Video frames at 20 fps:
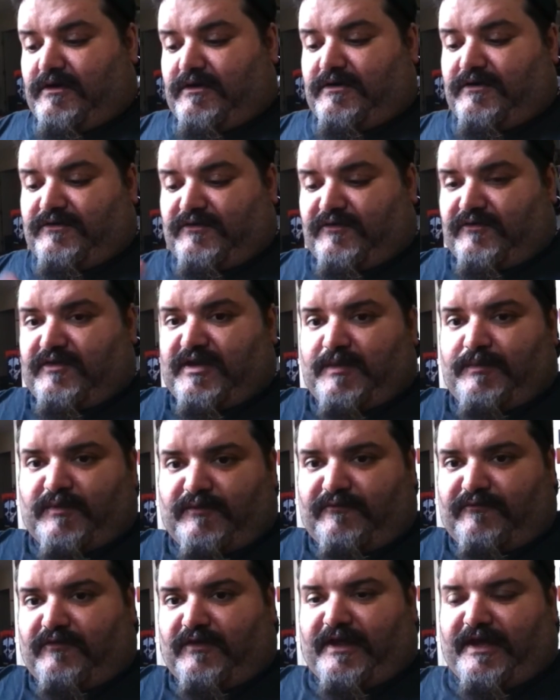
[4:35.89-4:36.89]
And I just keep
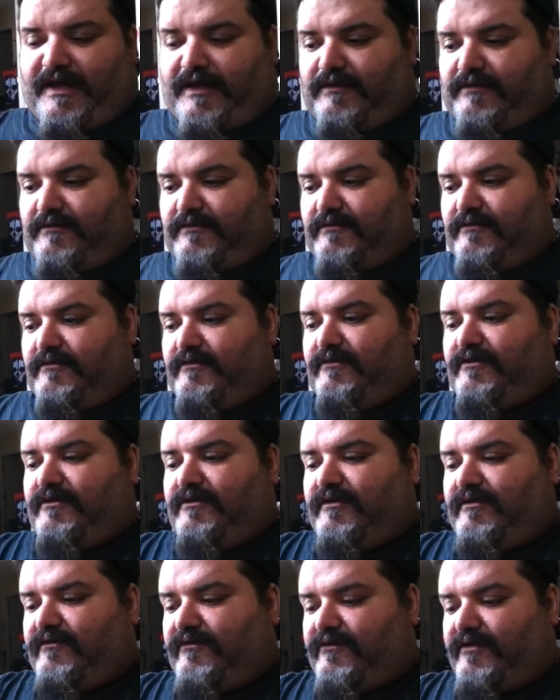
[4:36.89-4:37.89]
it flat on the
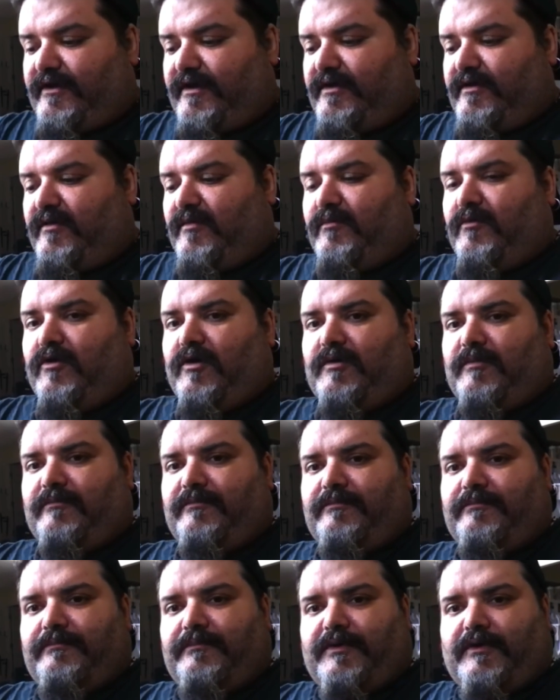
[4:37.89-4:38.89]
inside of the
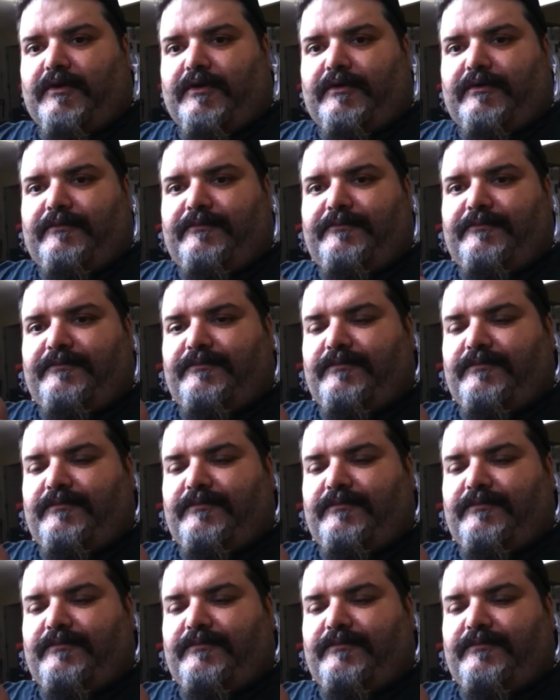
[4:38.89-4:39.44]
bottom part